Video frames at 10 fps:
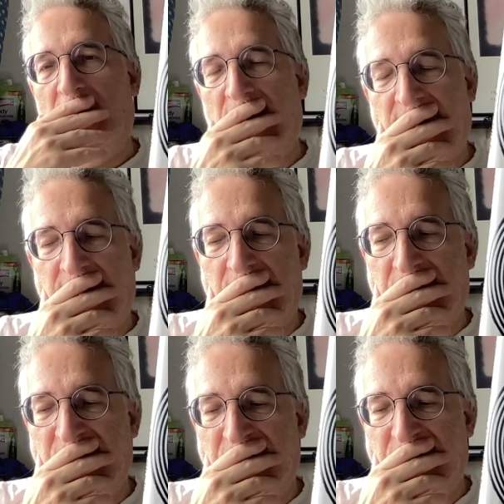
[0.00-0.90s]

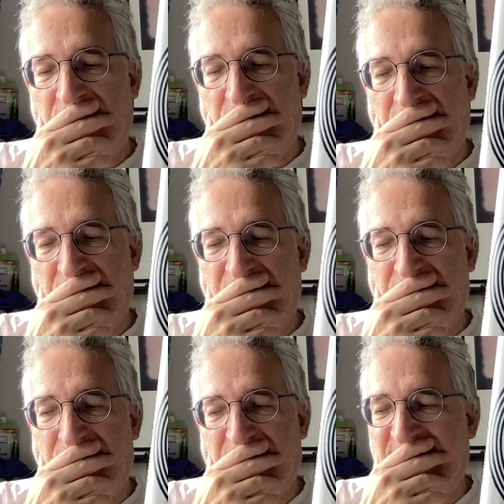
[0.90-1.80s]
um,
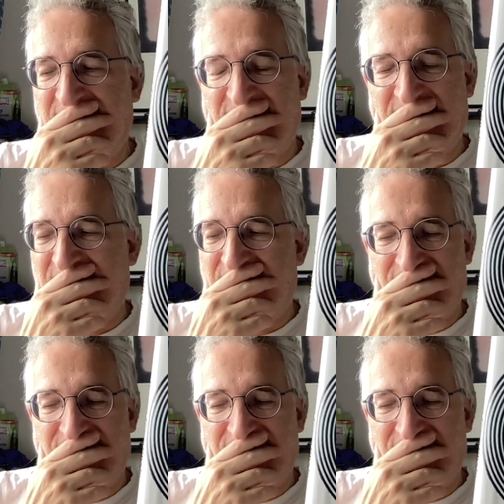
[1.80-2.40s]
but